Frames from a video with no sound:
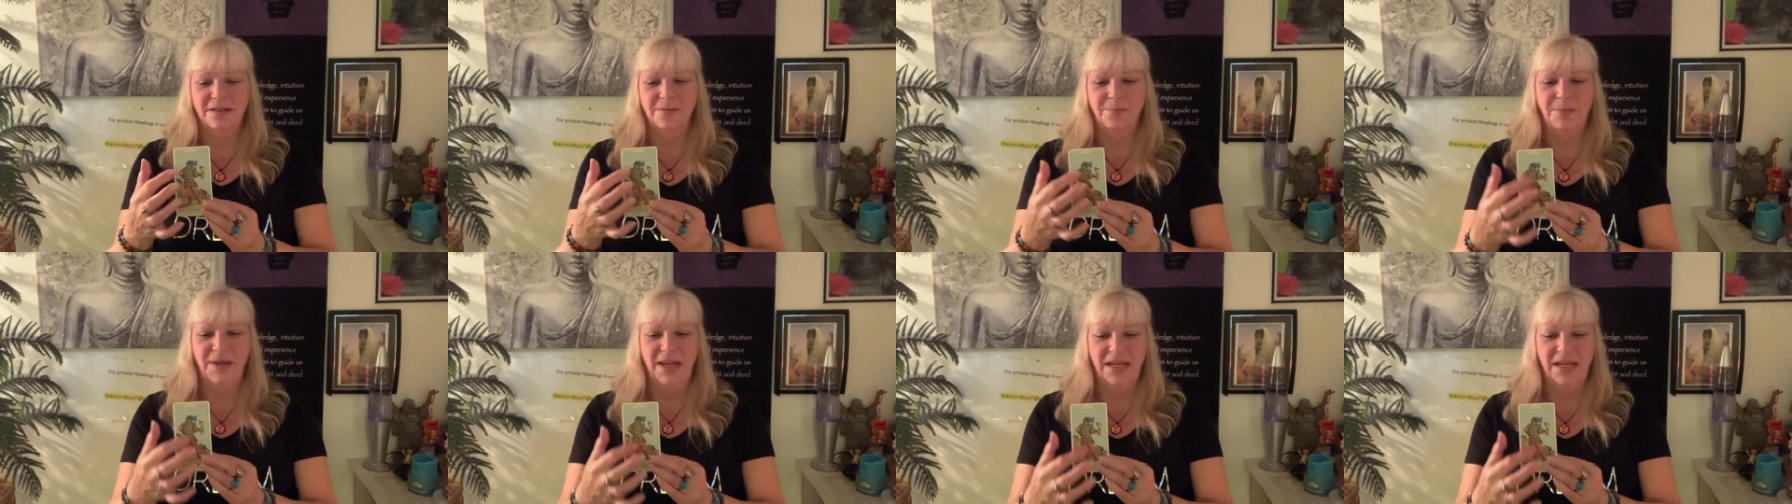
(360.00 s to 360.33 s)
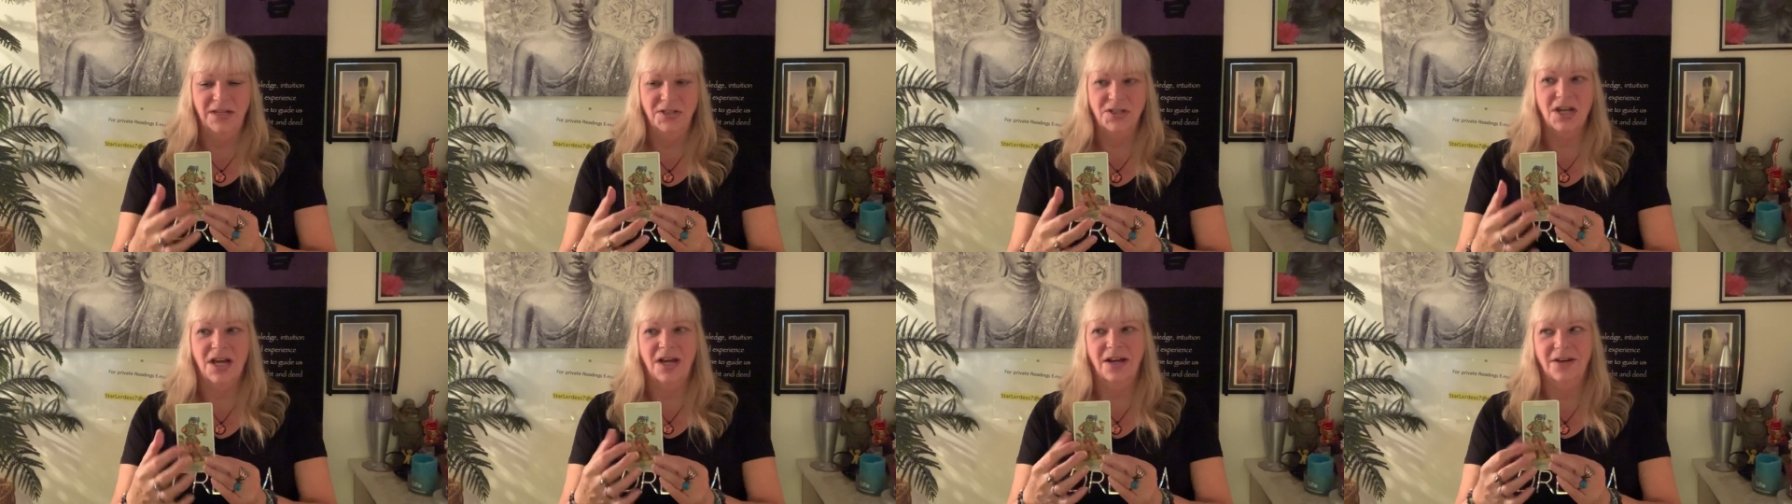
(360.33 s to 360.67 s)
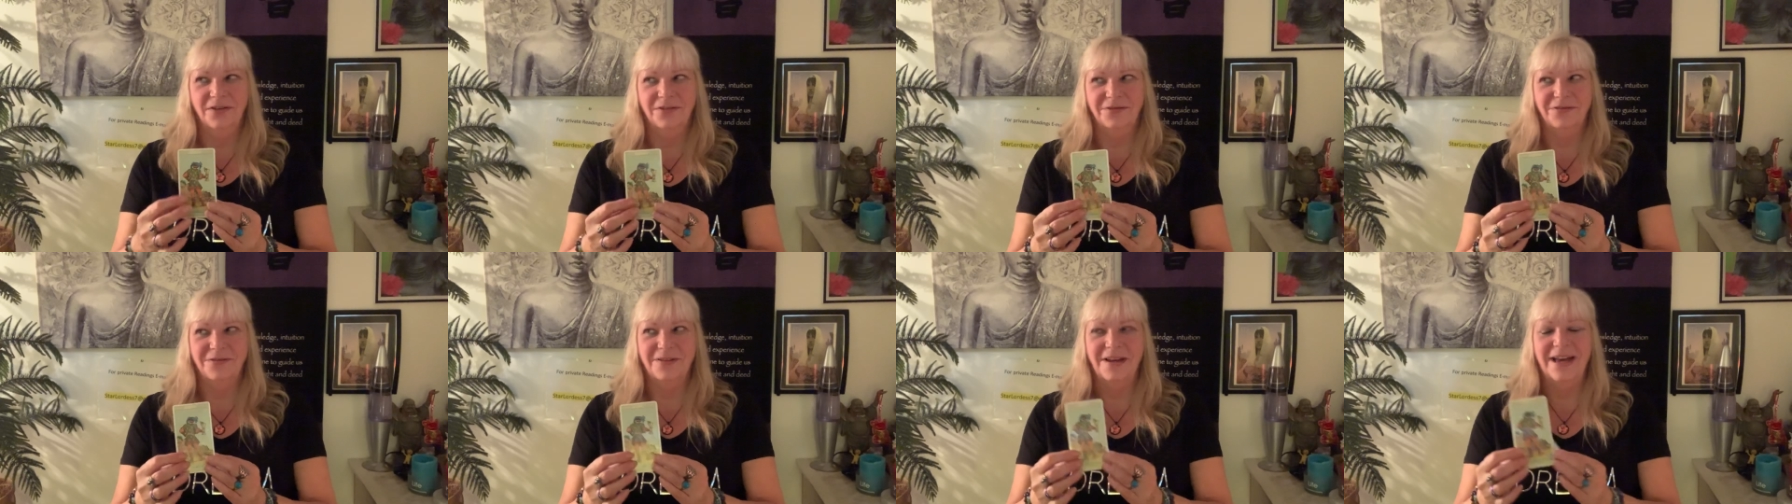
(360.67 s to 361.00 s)
the page
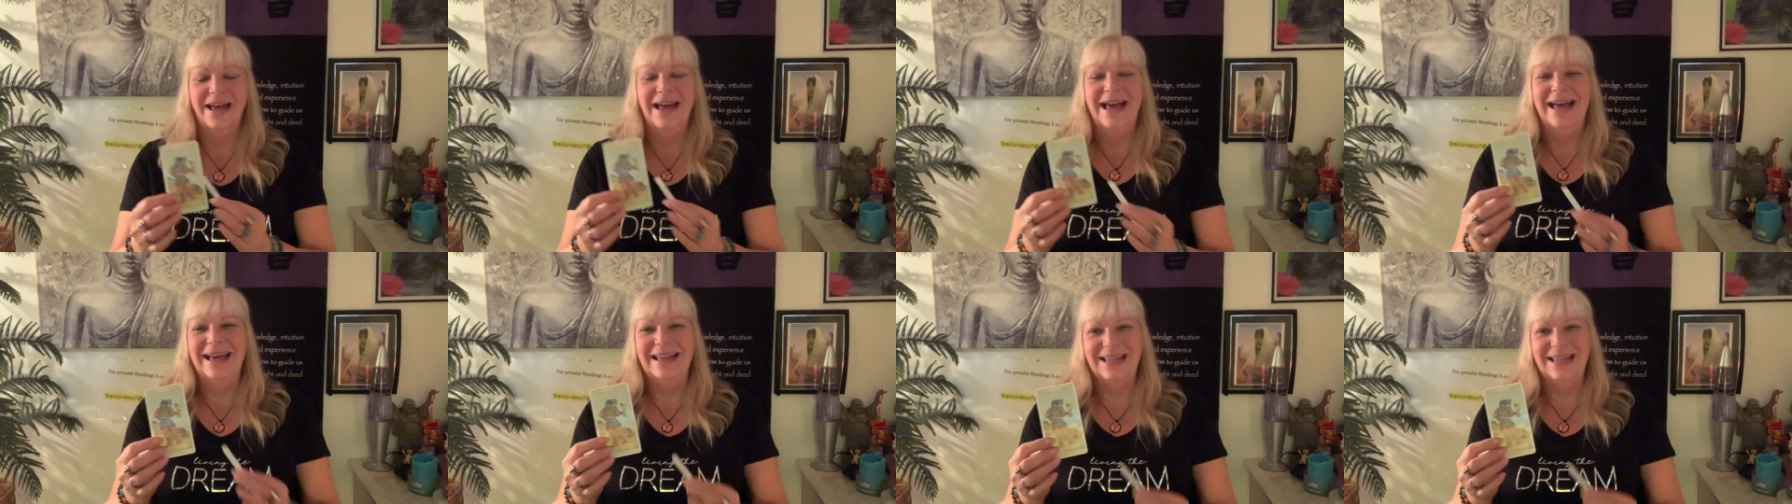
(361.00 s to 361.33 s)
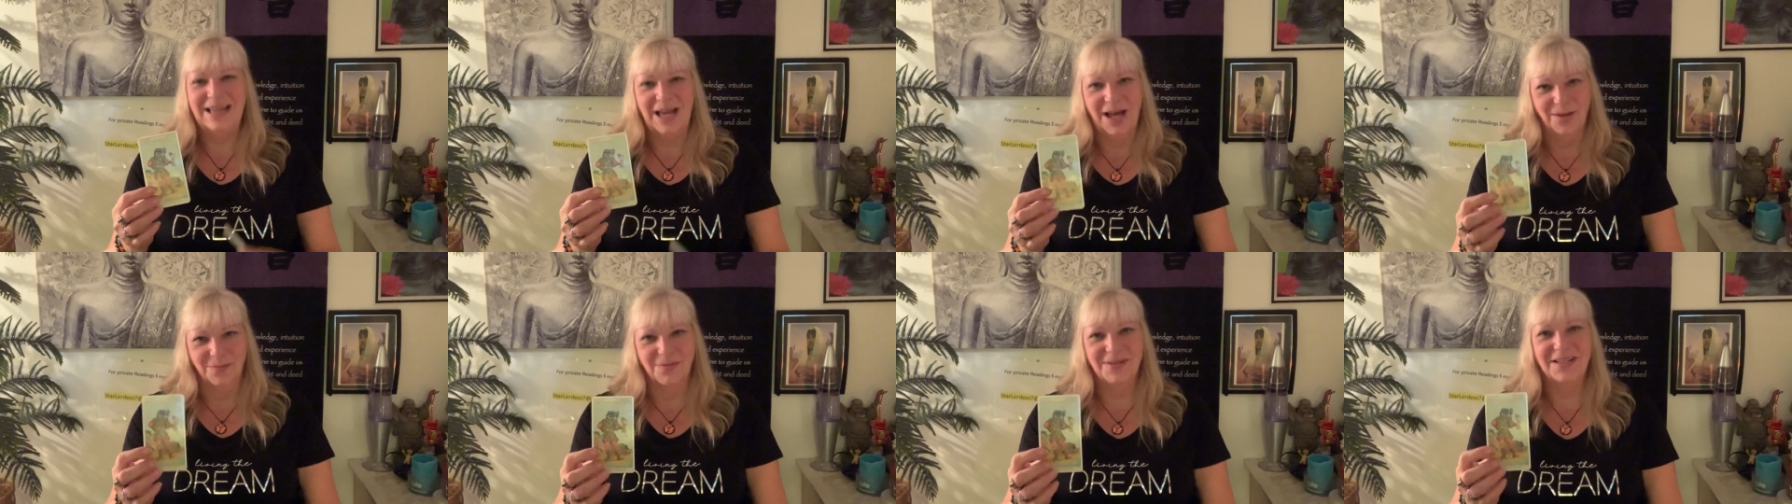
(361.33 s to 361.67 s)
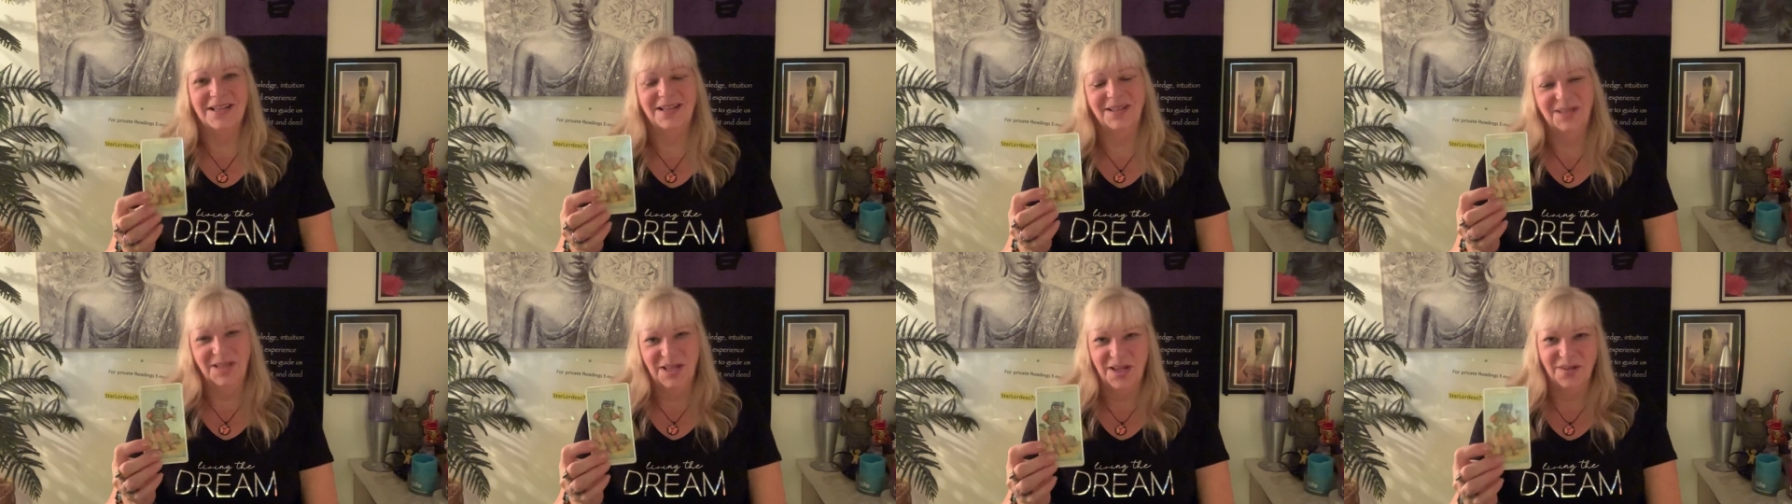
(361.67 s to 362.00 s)
of cups
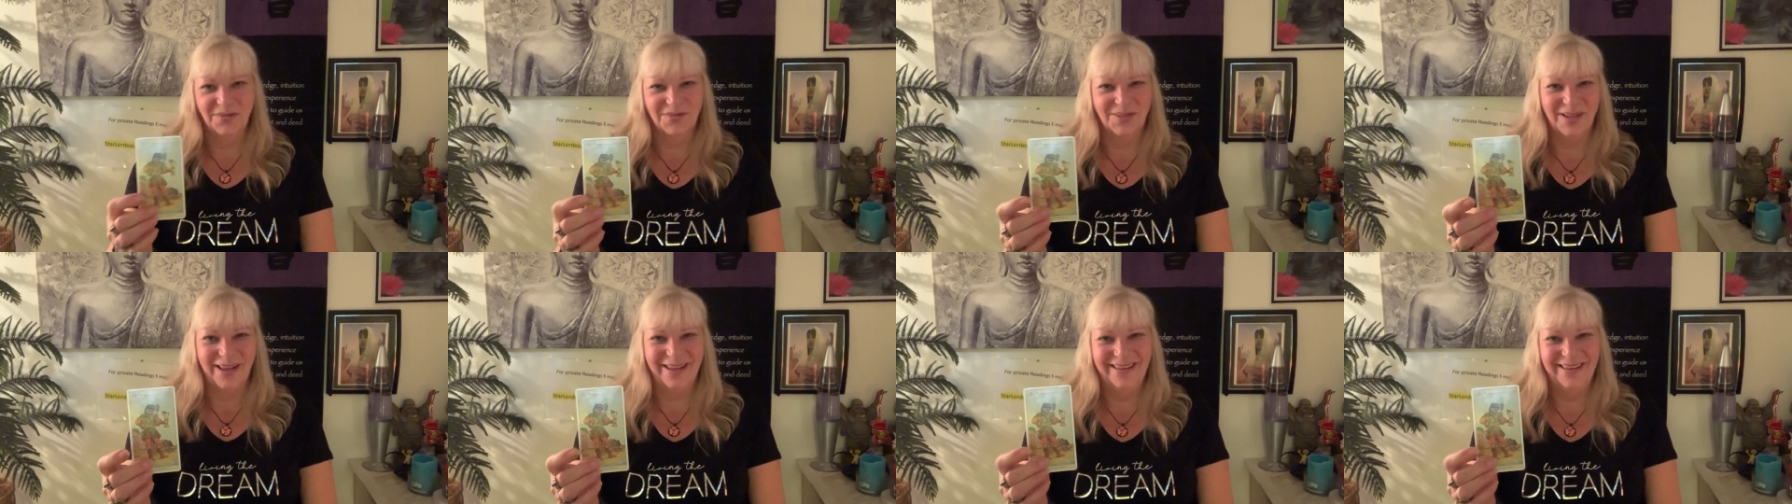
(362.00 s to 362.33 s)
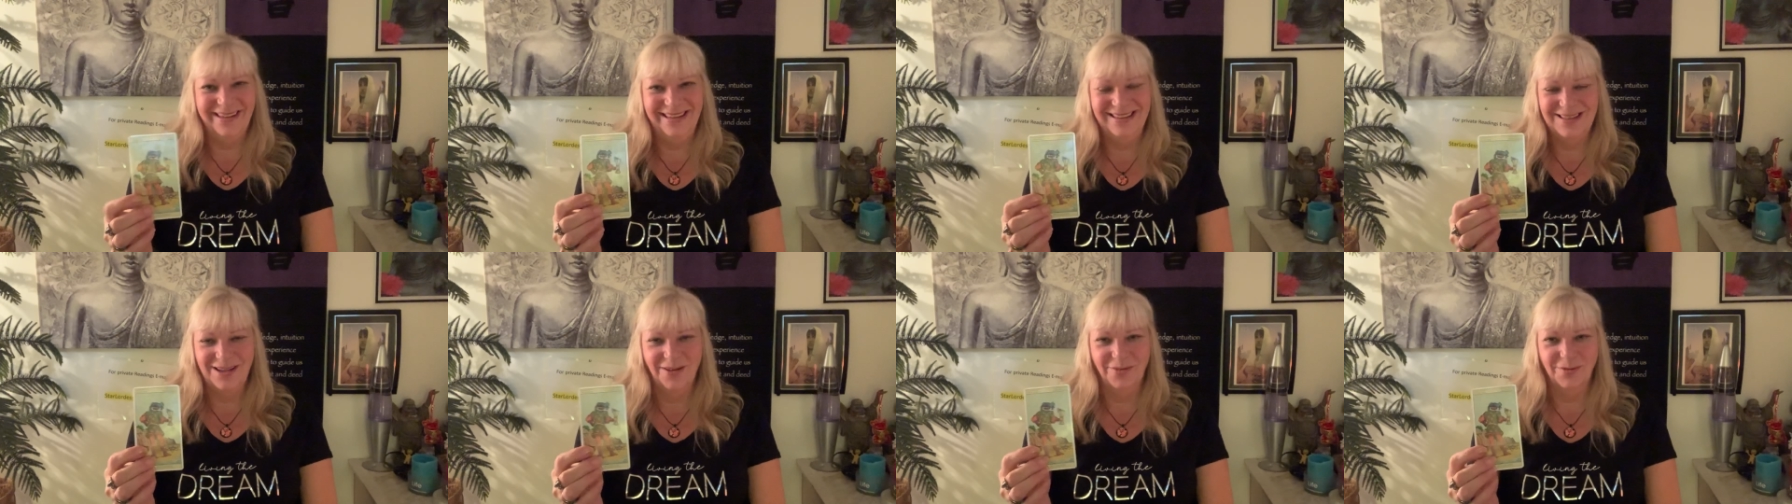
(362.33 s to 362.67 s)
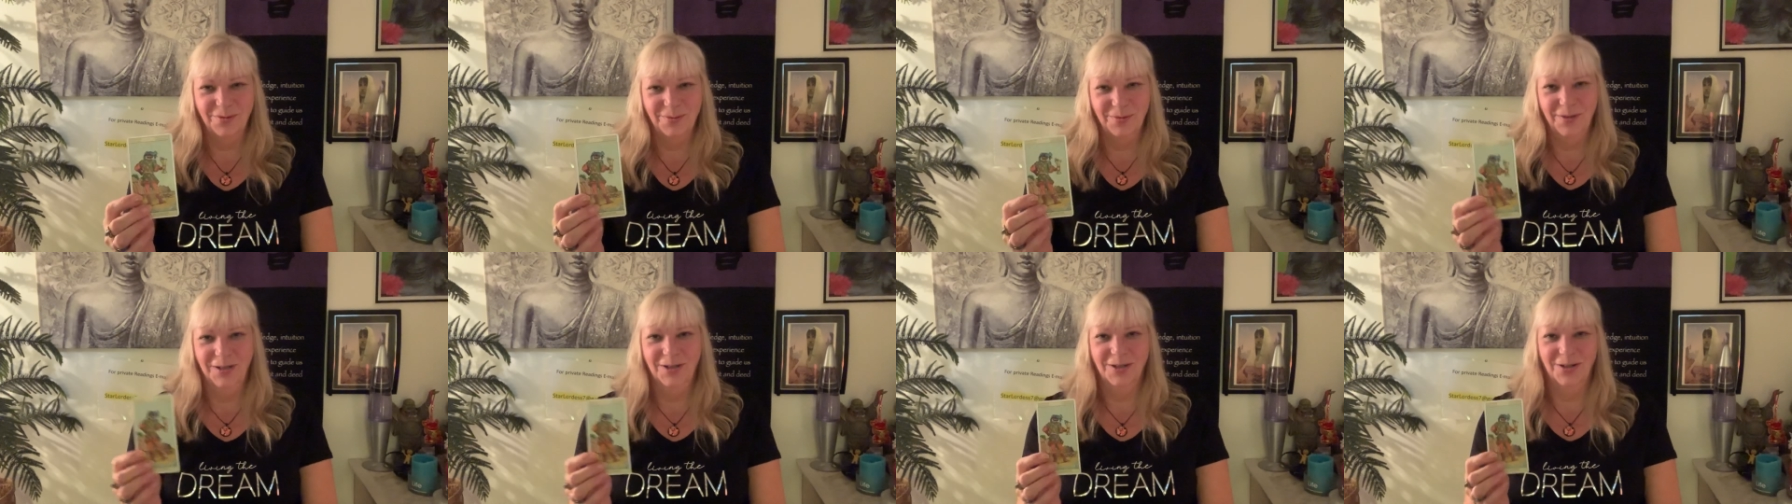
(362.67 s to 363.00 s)
loves like he's never
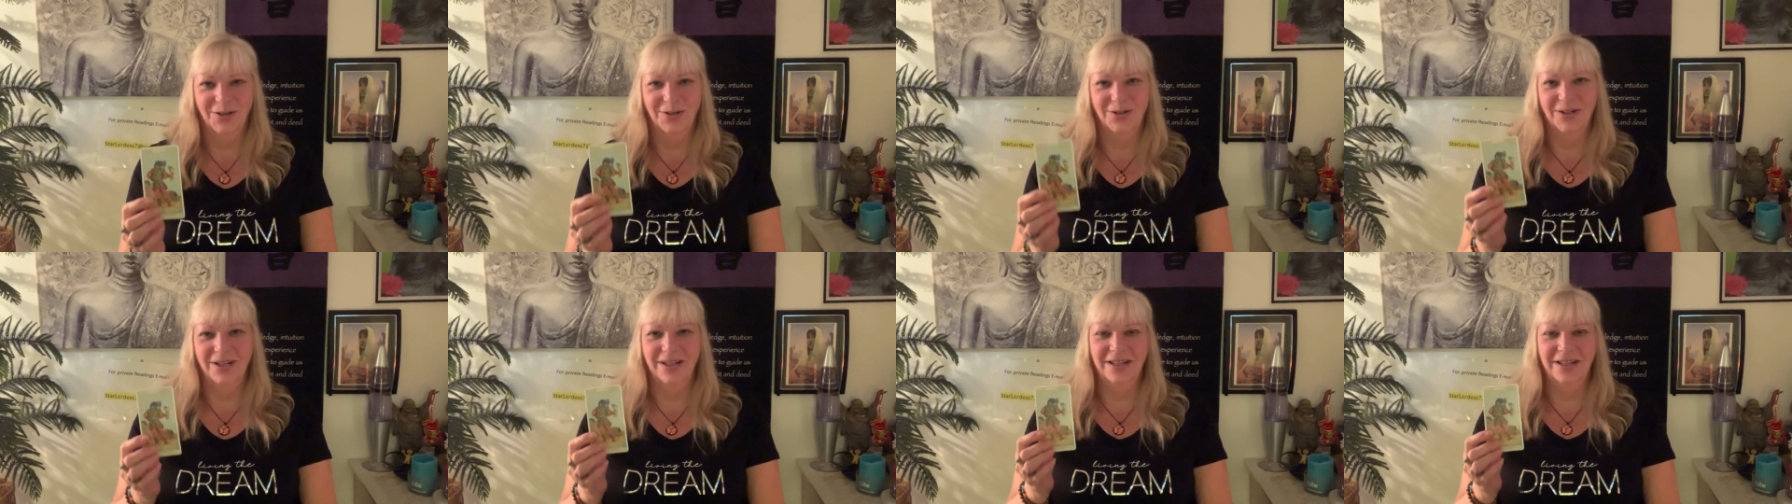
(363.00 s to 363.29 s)
been hurt.